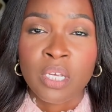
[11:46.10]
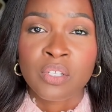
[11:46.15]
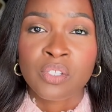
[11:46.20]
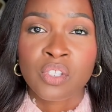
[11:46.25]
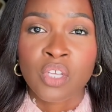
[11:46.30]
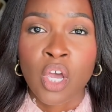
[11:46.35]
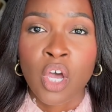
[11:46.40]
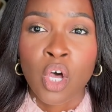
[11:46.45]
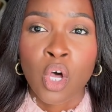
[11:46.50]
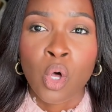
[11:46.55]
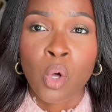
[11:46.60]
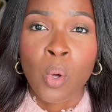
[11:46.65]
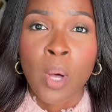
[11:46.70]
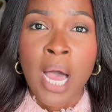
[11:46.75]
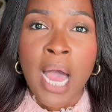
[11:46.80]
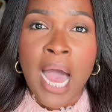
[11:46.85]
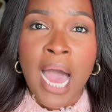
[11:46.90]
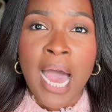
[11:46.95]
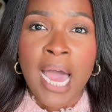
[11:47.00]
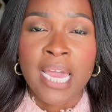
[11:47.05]
So
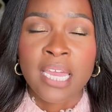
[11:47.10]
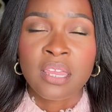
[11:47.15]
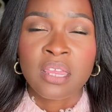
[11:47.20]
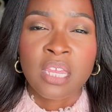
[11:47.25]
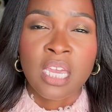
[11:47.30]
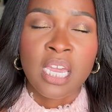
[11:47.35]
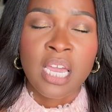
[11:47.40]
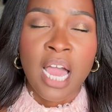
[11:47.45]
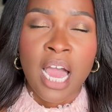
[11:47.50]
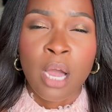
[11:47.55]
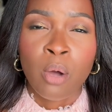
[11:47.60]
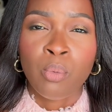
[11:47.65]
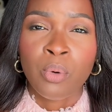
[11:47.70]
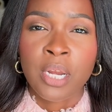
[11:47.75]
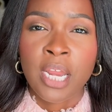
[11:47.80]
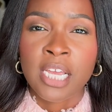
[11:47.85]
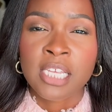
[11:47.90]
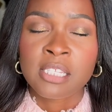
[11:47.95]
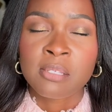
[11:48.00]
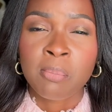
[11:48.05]
I think I
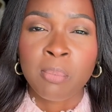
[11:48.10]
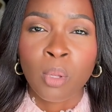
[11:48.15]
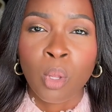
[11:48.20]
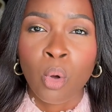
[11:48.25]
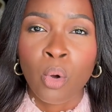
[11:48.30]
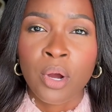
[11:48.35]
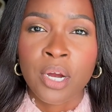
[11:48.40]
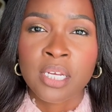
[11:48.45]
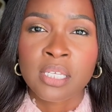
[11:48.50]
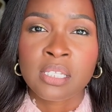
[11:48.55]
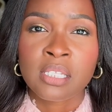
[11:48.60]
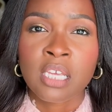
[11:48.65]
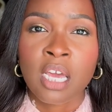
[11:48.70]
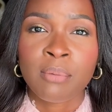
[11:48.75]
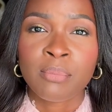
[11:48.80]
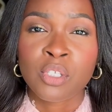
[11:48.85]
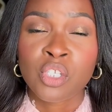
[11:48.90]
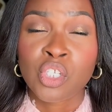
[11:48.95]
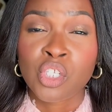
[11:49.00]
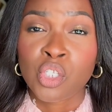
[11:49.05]
would explore
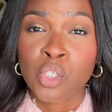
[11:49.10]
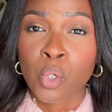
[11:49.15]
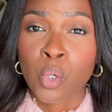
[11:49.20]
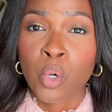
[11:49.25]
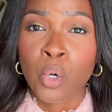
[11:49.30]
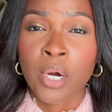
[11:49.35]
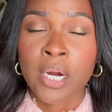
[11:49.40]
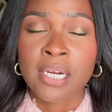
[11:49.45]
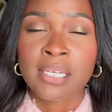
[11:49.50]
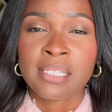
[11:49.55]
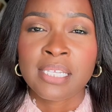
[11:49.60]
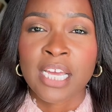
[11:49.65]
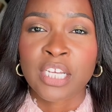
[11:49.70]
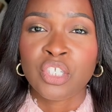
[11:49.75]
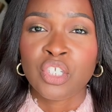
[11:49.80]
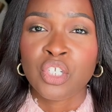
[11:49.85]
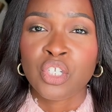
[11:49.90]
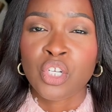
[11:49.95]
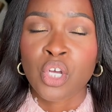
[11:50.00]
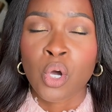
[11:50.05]
some stores
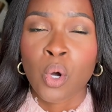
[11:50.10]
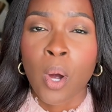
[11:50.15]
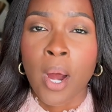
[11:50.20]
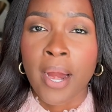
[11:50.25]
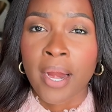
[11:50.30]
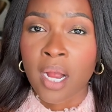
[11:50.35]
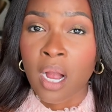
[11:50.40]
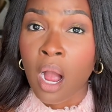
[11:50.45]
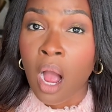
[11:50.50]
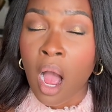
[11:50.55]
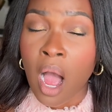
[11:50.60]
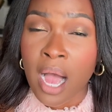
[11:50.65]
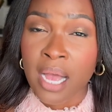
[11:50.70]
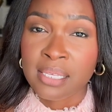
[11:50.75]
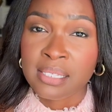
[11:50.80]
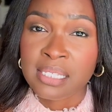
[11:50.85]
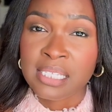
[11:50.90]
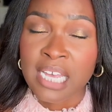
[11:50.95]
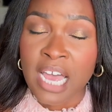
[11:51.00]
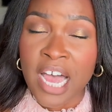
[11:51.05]
that are
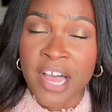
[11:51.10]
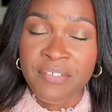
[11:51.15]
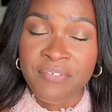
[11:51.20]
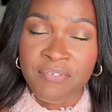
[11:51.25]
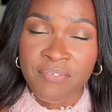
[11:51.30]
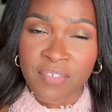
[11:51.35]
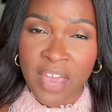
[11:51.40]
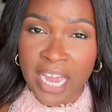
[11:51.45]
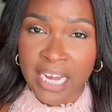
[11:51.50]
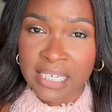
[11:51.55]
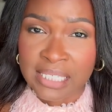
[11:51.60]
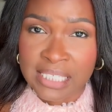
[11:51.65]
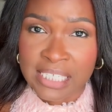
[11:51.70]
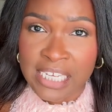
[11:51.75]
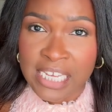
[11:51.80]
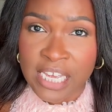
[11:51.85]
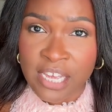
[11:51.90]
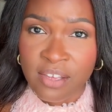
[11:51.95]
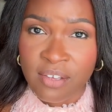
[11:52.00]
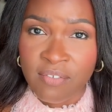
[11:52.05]
cost
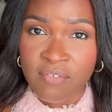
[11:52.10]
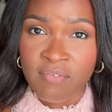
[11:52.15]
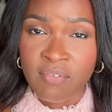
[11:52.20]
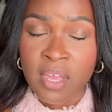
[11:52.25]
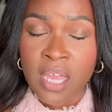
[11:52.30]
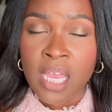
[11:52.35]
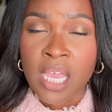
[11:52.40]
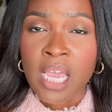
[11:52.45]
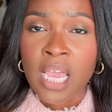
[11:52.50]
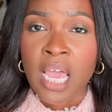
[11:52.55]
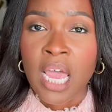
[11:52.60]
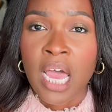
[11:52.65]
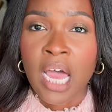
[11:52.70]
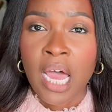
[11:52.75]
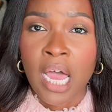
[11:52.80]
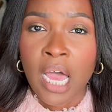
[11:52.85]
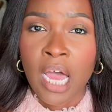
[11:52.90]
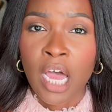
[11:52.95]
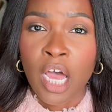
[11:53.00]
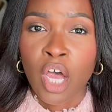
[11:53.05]
effective,
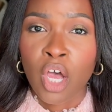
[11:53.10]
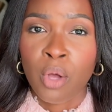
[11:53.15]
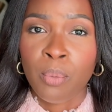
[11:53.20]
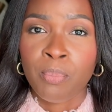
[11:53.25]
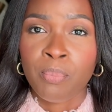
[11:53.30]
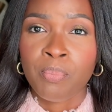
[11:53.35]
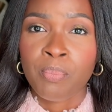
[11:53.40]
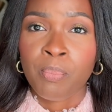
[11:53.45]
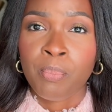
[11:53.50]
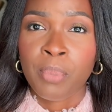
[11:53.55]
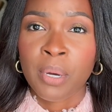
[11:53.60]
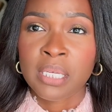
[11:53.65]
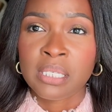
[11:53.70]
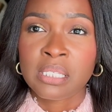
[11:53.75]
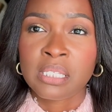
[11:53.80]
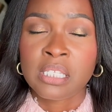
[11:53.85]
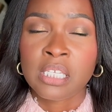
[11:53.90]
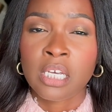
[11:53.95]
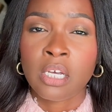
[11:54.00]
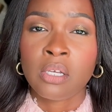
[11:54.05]
but
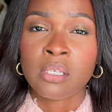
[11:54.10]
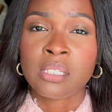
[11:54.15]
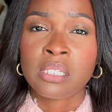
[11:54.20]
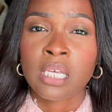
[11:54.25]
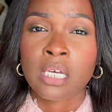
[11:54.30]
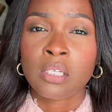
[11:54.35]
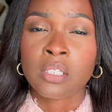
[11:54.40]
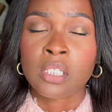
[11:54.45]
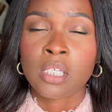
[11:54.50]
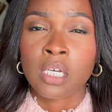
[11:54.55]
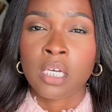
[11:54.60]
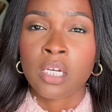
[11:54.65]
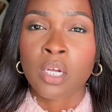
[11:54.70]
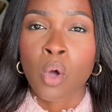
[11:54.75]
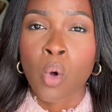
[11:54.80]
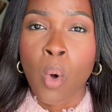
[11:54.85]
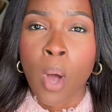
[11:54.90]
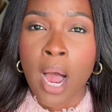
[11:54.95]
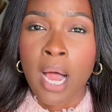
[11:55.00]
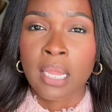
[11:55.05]
still sells good
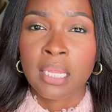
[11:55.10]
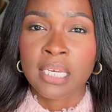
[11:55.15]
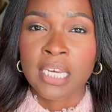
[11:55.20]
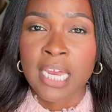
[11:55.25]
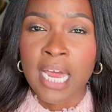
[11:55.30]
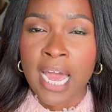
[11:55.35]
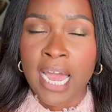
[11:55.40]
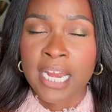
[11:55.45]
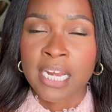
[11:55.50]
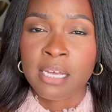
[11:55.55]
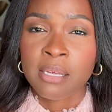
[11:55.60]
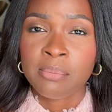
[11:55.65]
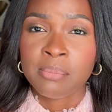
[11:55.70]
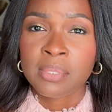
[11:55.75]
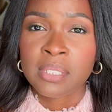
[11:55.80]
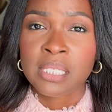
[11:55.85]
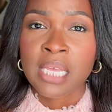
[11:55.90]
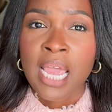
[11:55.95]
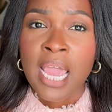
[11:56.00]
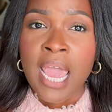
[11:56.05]
quality
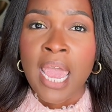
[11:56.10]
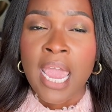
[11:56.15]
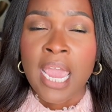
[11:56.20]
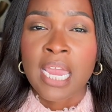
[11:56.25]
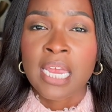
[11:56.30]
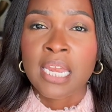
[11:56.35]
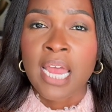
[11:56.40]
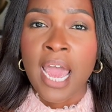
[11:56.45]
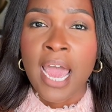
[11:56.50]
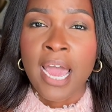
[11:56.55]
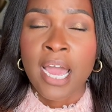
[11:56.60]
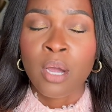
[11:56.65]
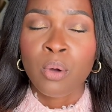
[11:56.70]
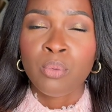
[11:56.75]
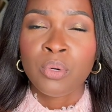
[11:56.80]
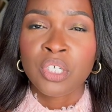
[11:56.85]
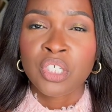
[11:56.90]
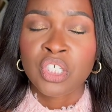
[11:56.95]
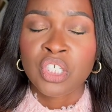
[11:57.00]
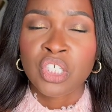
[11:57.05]
items. And I
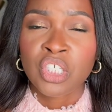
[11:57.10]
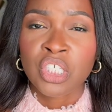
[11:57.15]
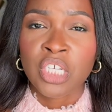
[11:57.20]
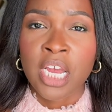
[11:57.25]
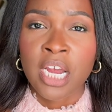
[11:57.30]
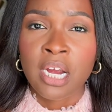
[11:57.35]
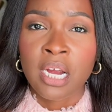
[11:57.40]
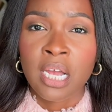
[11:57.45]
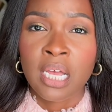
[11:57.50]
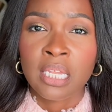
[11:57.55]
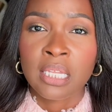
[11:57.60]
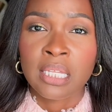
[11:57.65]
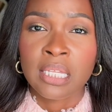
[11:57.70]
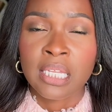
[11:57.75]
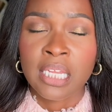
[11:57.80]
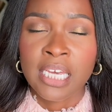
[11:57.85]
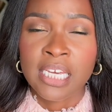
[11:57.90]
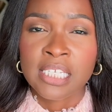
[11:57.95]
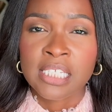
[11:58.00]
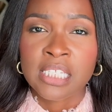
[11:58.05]
would share a
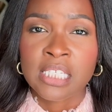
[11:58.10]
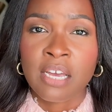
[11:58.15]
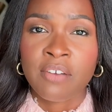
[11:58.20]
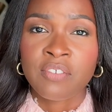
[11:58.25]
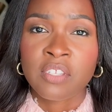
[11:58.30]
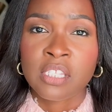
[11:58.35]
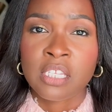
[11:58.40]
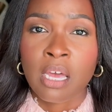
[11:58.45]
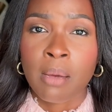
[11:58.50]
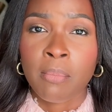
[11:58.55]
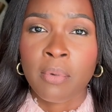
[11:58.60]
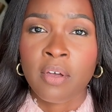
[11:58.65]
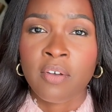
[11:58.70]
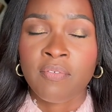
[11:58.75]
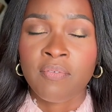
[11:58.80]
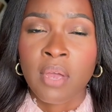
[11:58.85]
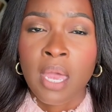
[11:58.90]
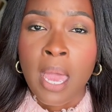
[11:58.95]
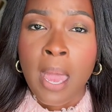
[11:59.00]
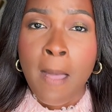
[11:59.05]
list of some
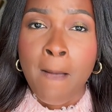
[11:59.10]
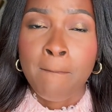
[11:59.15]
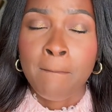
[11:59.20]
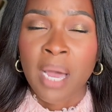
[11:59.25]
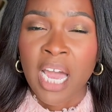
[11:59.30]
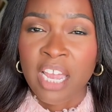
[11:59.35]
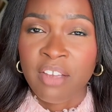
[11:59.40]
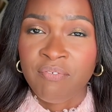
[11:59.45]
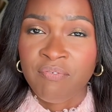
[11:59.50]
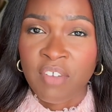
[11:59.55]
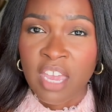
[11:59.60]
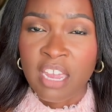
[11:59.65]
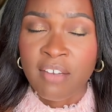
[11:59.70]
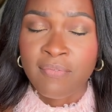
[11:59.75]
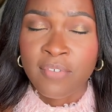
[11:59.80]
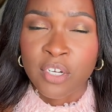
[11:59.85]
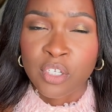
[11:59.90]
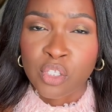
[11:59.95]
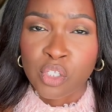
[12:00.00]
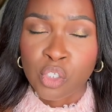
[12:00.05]
of my favorite